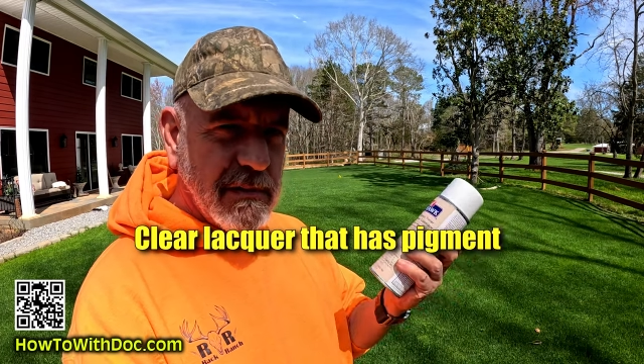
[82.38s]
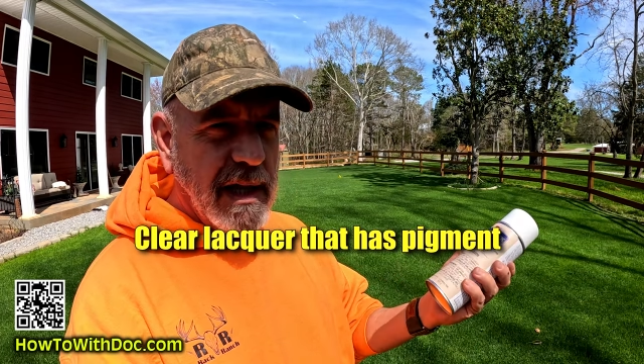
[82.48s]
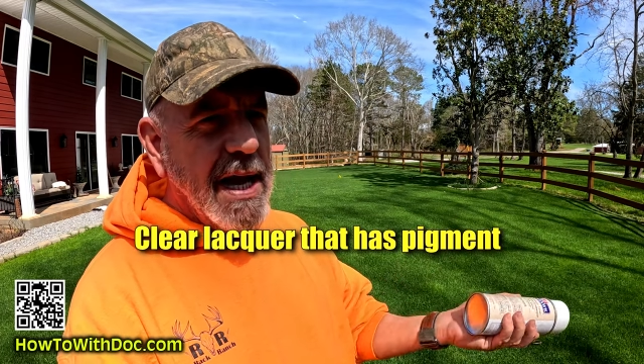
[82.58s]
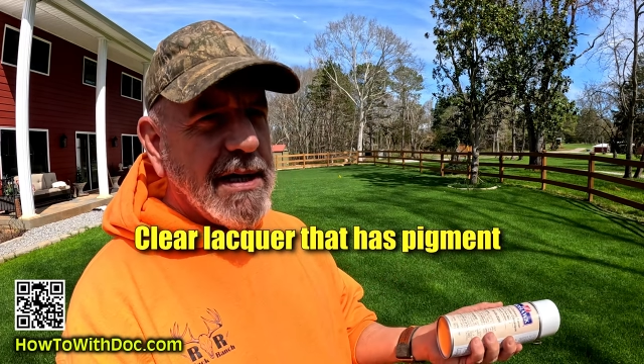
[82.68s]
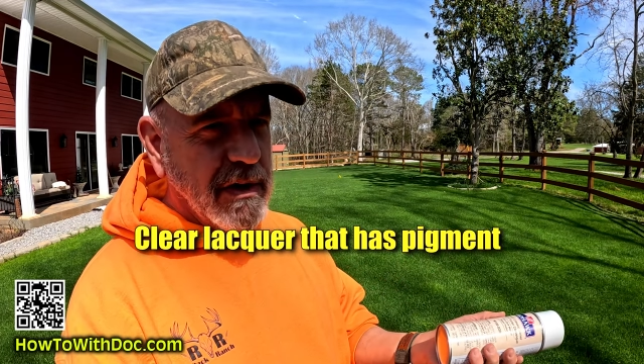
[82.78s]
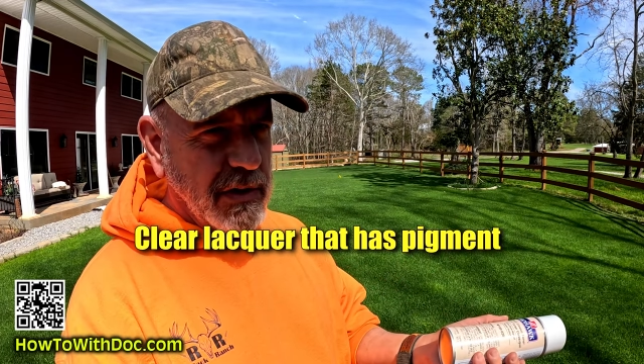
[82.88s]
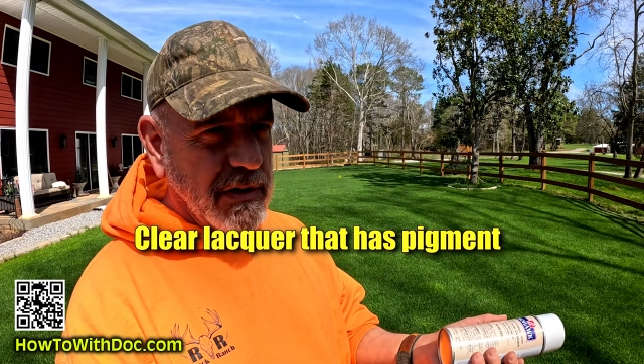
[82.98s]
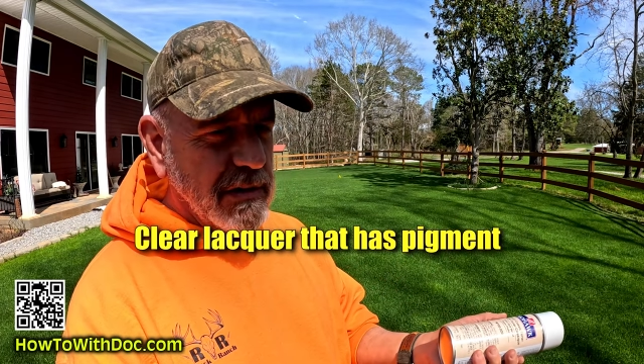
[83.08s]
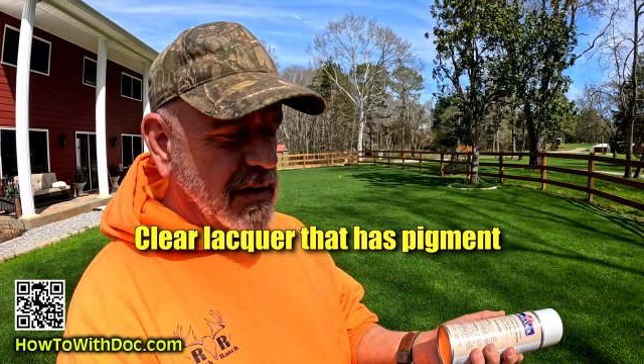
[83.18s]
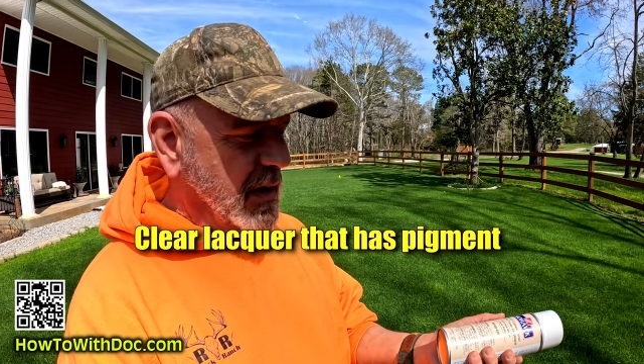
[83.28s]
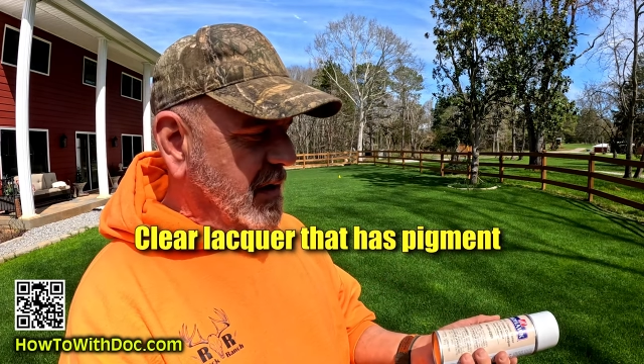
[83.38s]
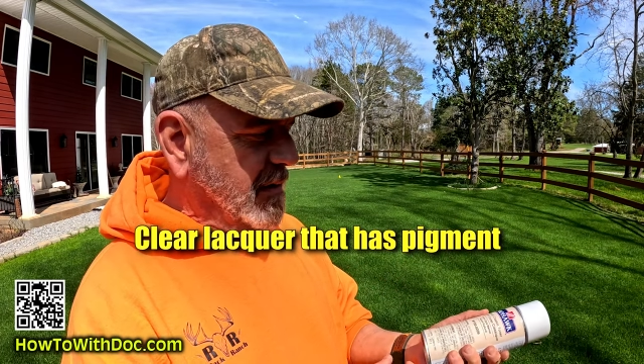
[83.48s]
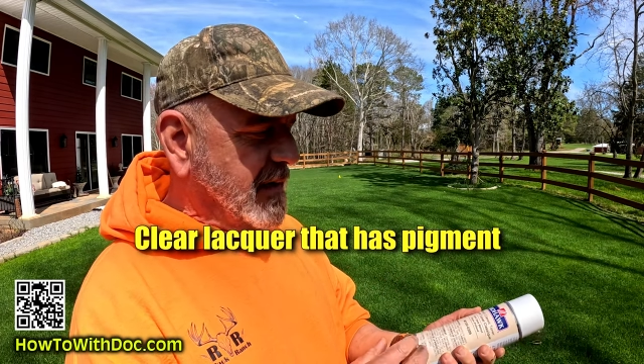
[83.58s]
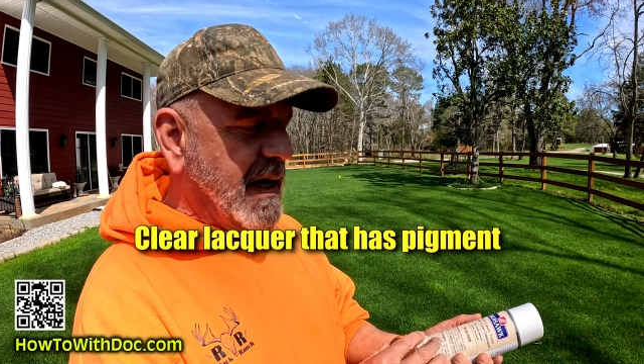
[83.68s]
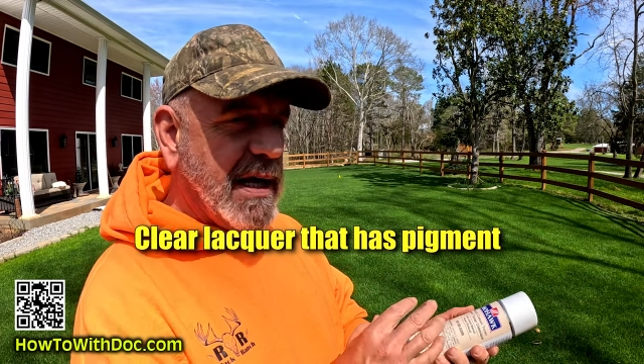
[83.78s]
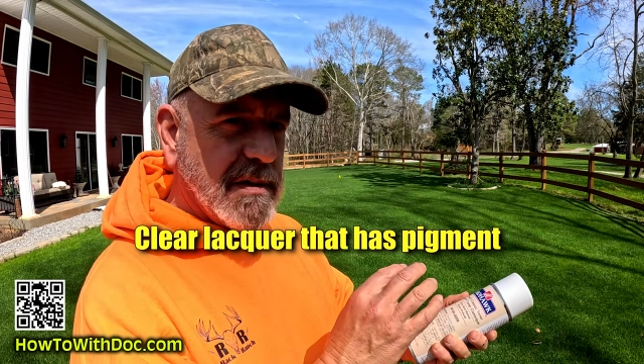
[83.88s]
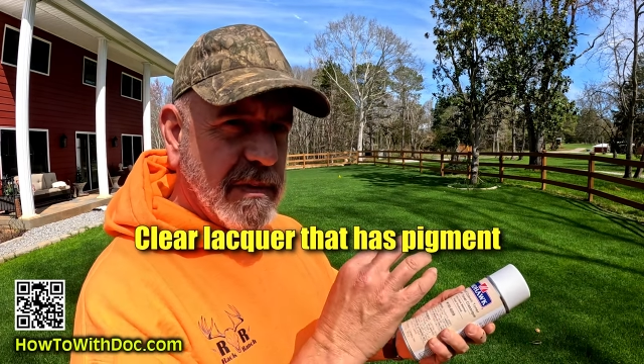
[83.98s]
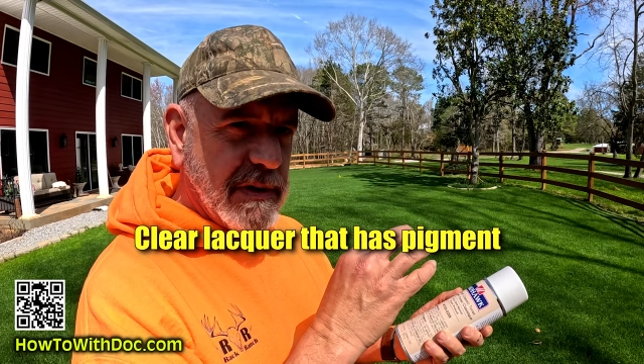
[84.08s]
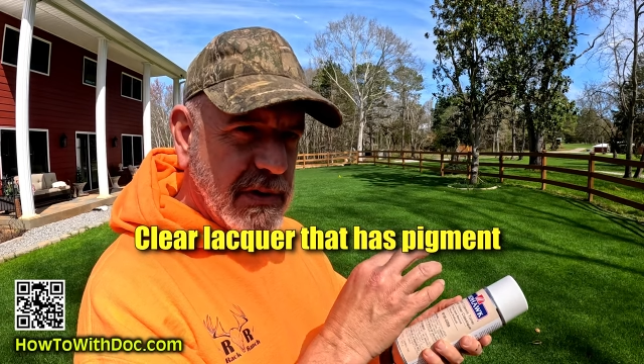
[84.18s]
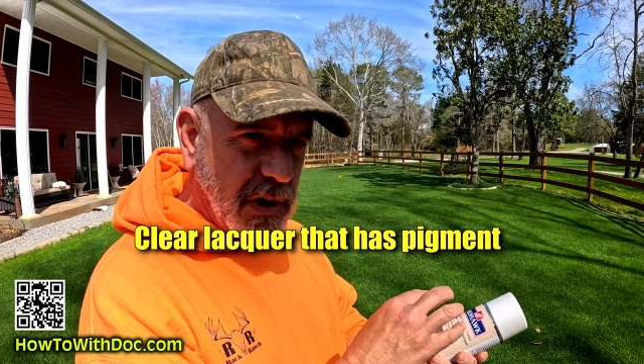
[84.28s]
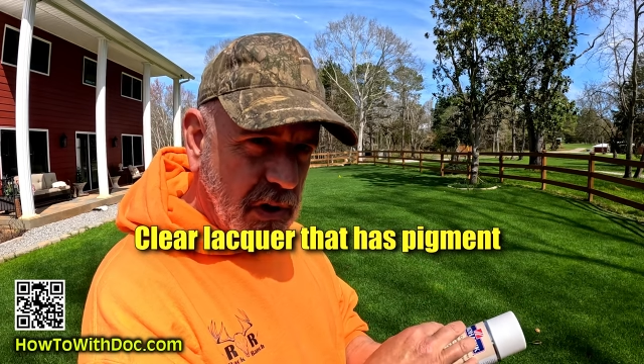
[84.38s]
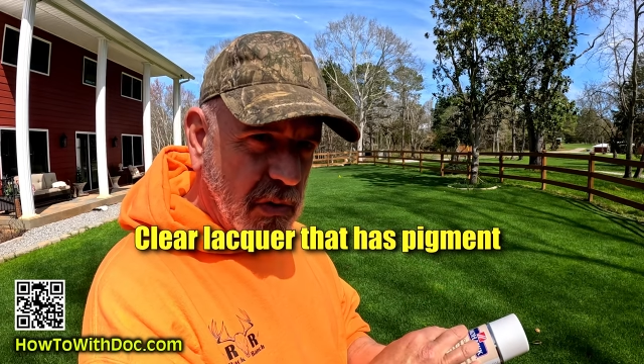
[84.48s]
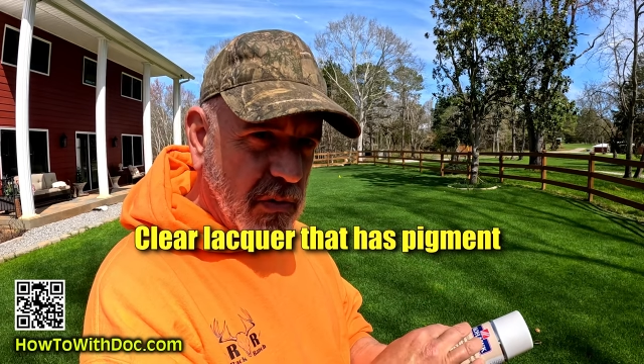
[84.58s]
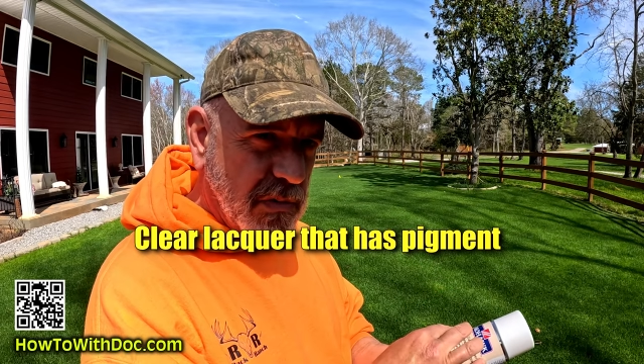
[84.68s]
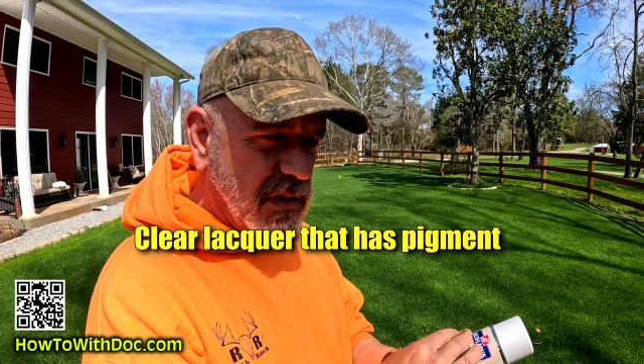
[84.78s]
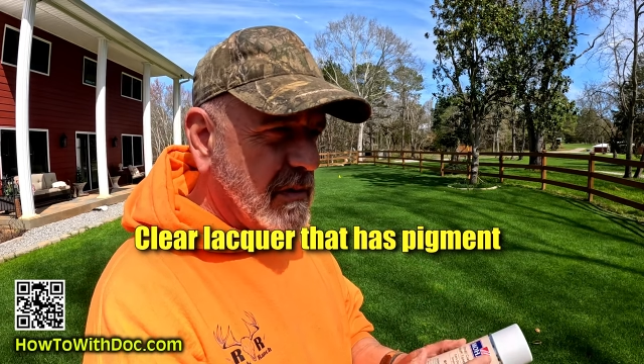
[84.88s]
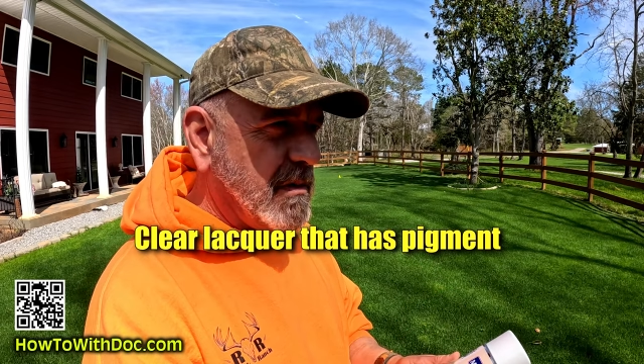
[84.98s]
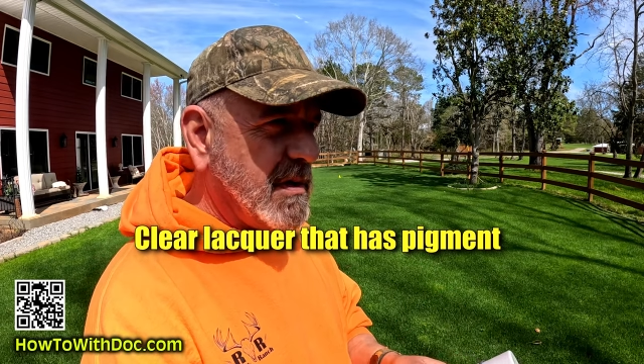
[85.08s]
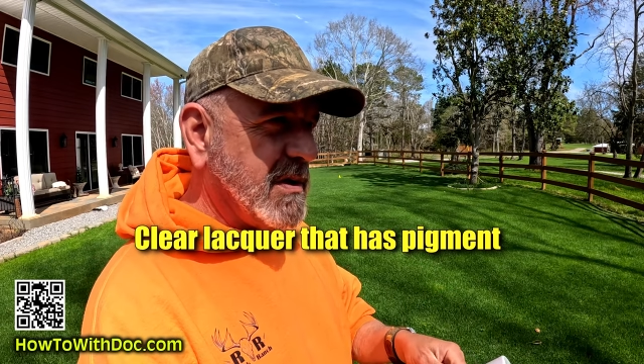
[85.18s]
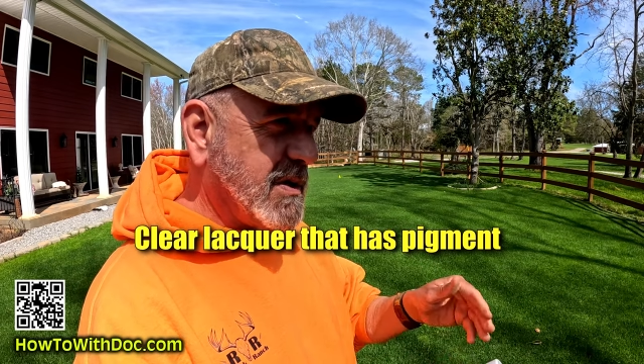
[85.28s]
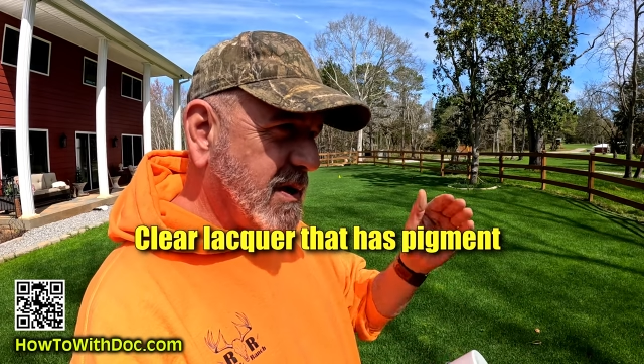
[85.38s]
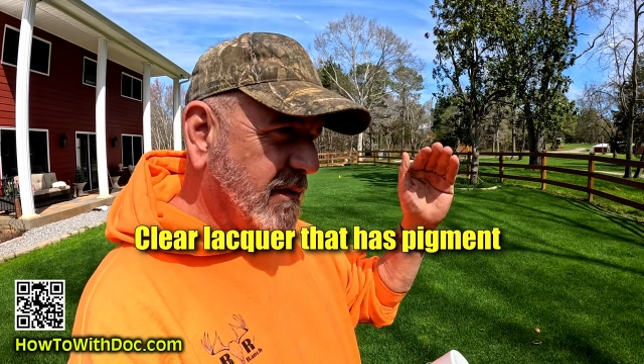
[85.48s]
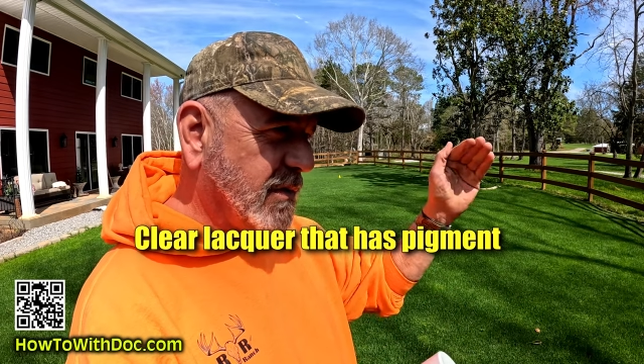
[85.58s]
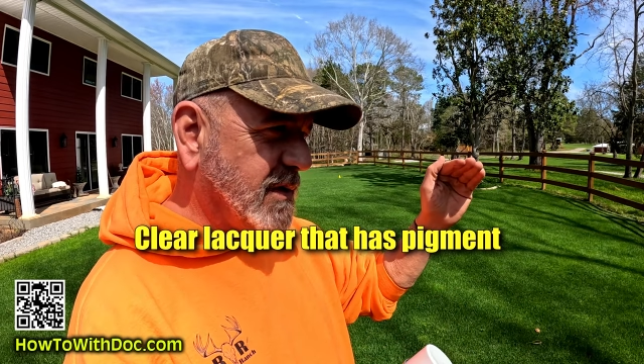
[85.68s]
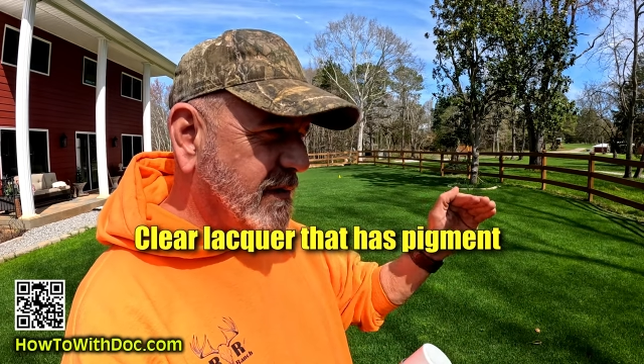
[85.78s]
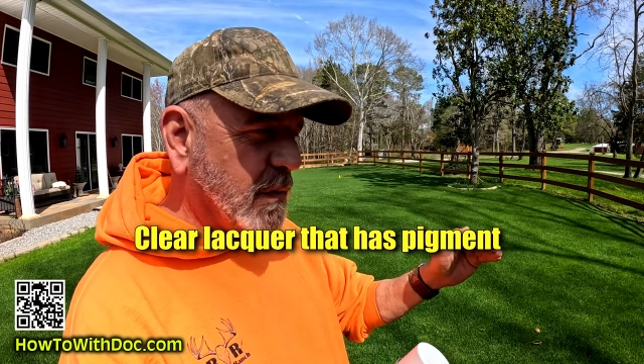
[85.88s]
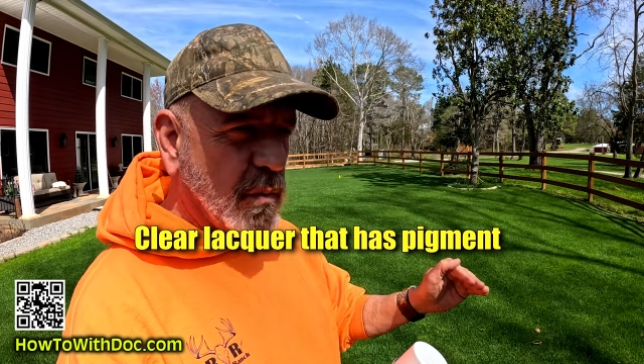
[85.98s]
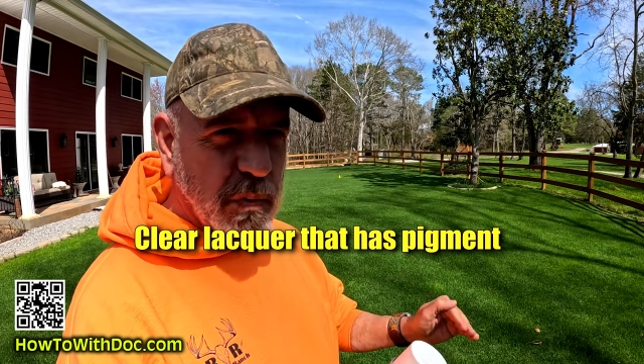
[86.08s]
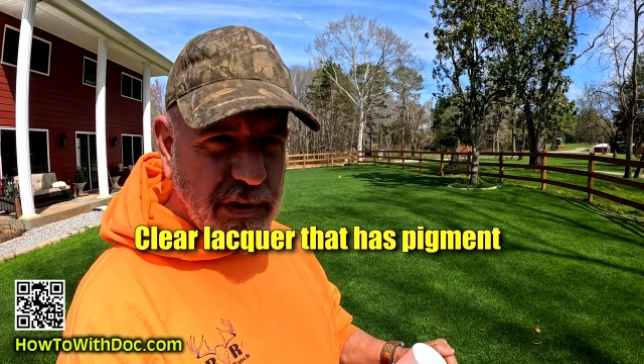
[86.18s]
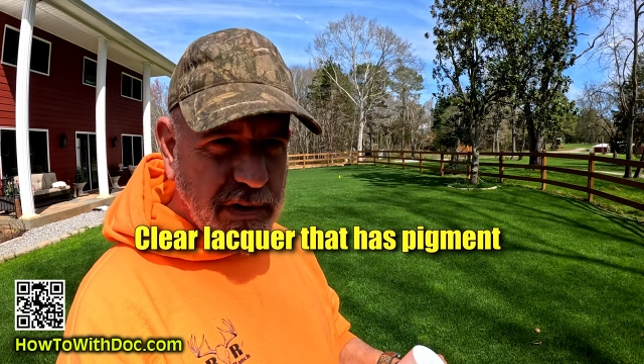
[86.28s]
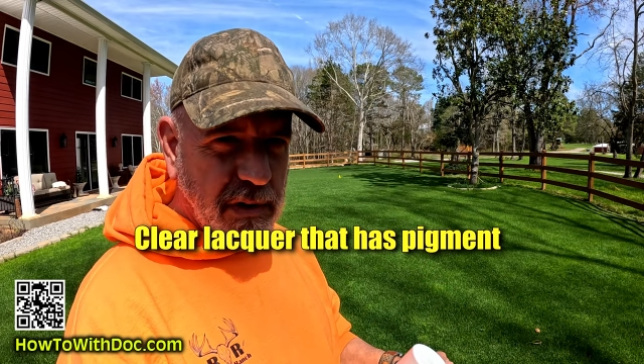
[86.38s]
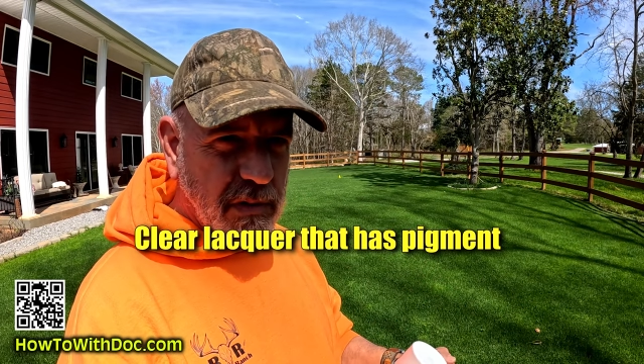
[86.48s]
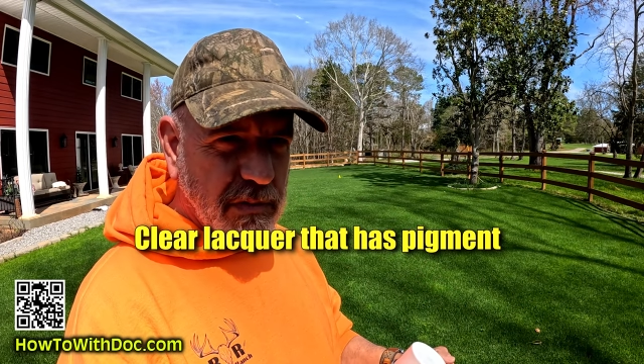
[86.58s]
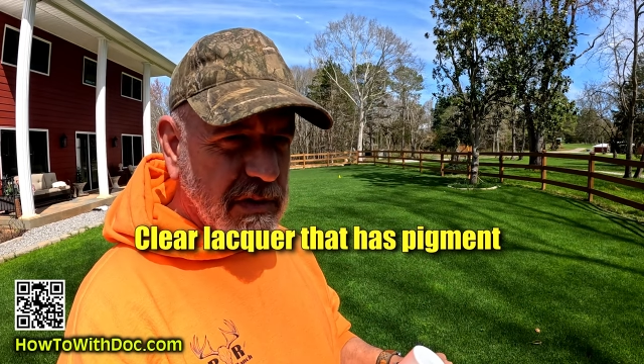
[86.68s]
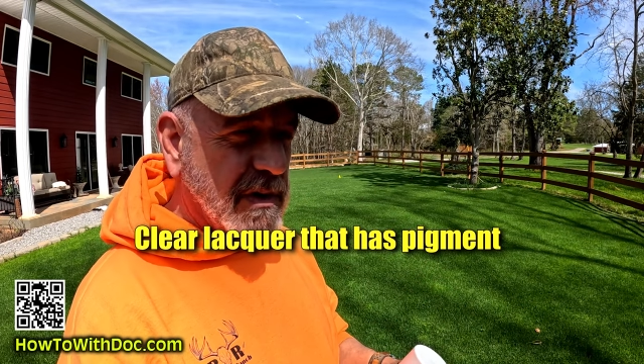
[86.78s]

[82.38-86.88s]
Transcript: lacquer that has been toned to several different wood tones.